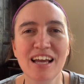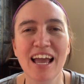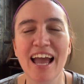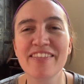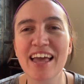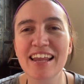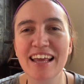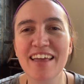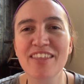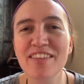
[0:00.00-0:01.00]
And
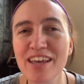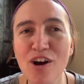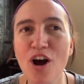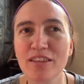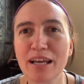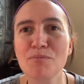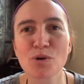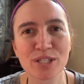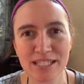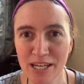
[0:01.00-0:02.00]
then they got like more
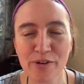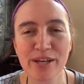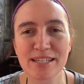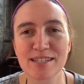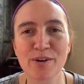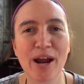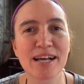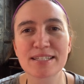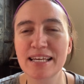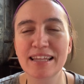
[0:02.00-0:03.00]
serious and they're
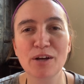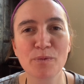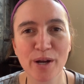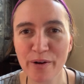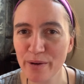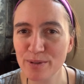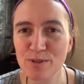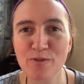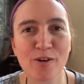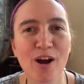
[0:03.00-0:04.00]
asking like where I was
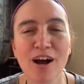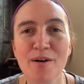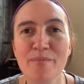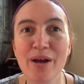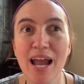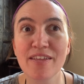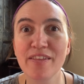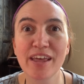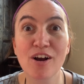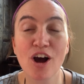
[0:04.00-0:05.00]
from. And then
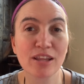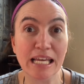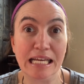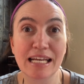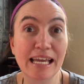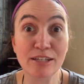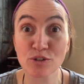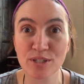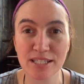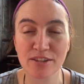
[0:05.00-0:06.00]
they got like
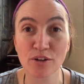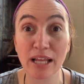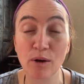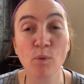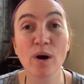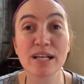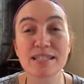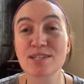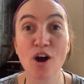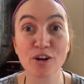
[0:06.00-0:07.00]
interested. They're like, what
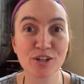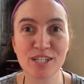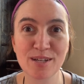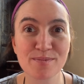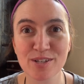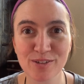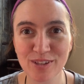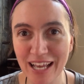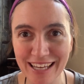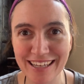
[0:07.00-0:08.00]
soccer team do you
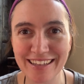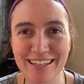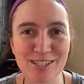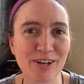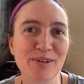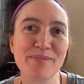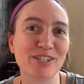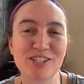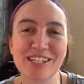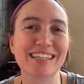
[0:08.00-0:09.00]
like? And they started
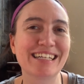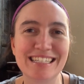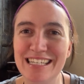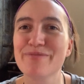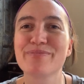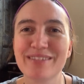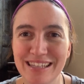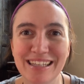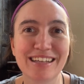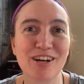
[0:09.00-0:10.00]
mentioning like team
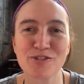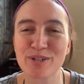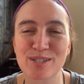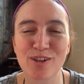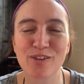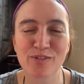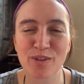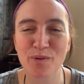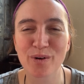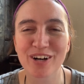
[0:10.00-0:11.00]
countries all over
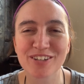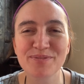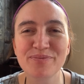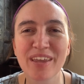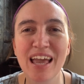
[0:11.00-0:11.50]
the world.